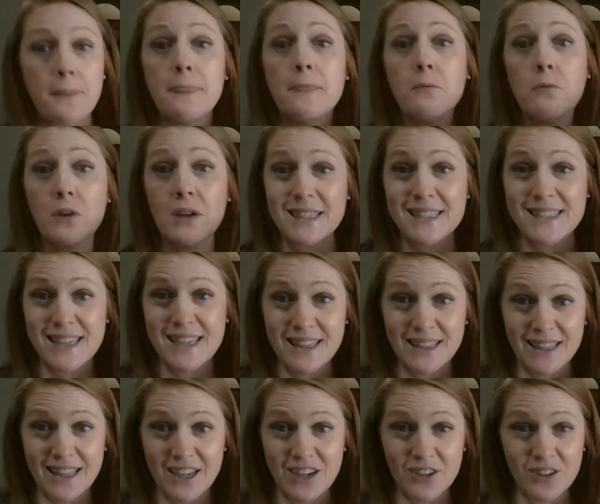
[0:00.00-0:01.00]
We're going to say the
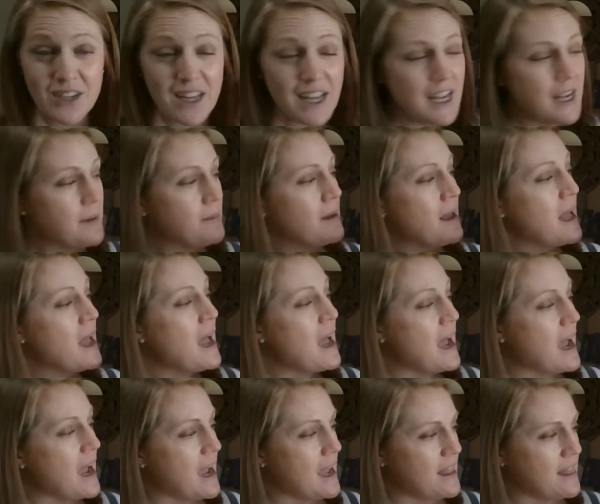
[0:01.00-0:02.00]
letter name
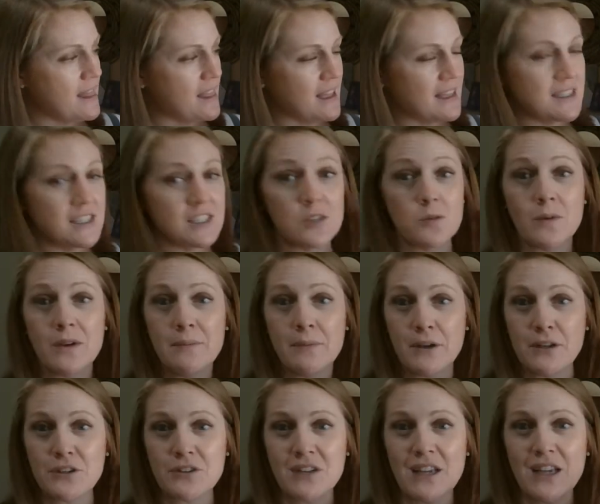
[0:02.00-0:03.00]
and then sweep
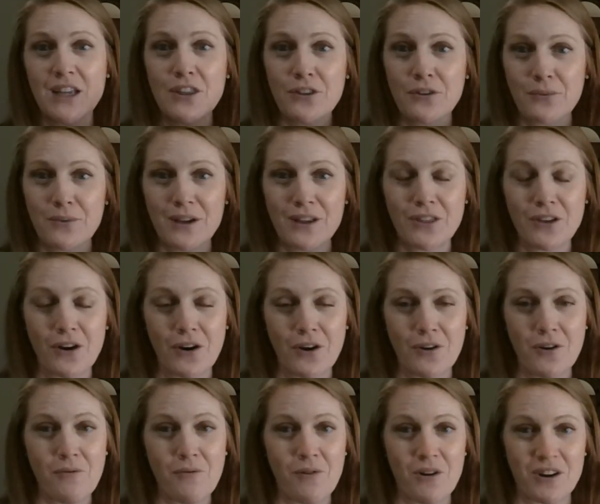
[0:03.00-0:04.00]
underneath to read the
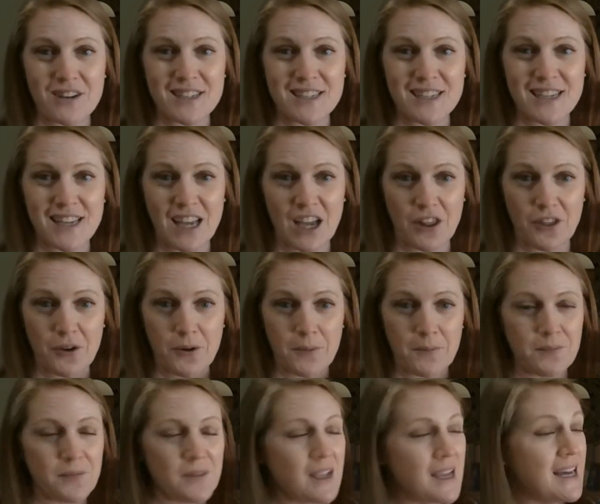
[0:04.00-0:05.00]
whole word together.
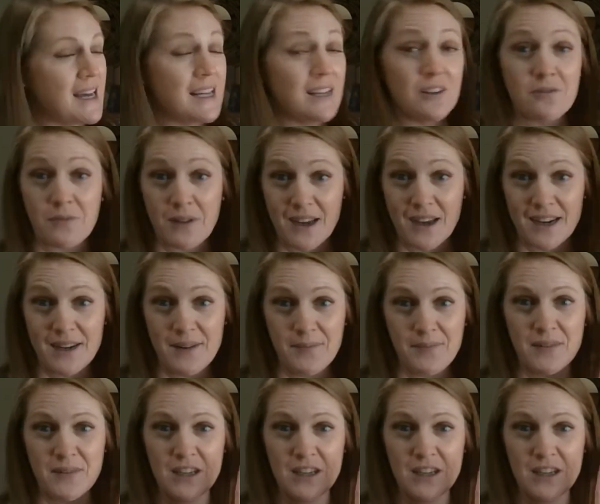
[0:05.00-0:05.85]
Ready?